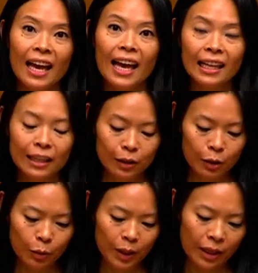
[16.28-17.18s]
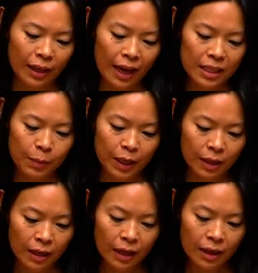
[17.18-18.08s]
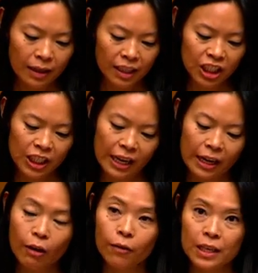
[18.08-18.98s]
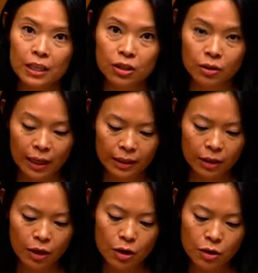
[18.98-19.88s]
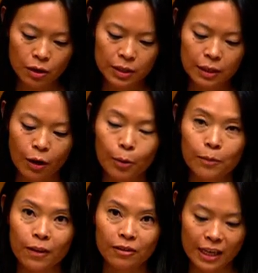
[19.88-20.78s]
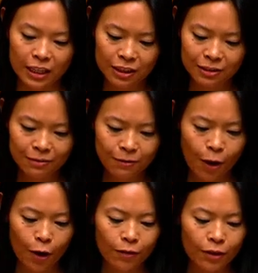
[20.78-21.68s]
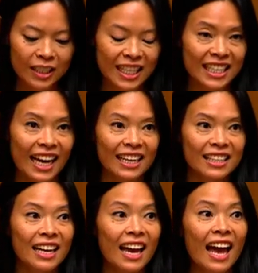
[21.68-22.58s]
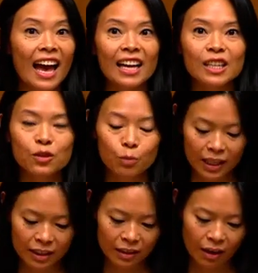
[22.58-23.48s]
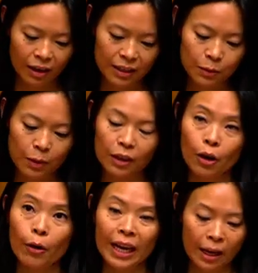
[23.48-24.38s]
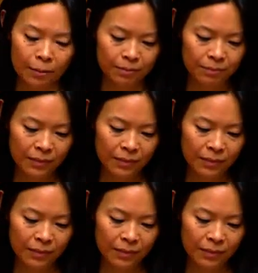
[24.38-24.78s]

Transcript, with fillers: Ellen Louie has been the chair of the Australian Nursing Home Foundation for over a decade and is recognised with an OAM.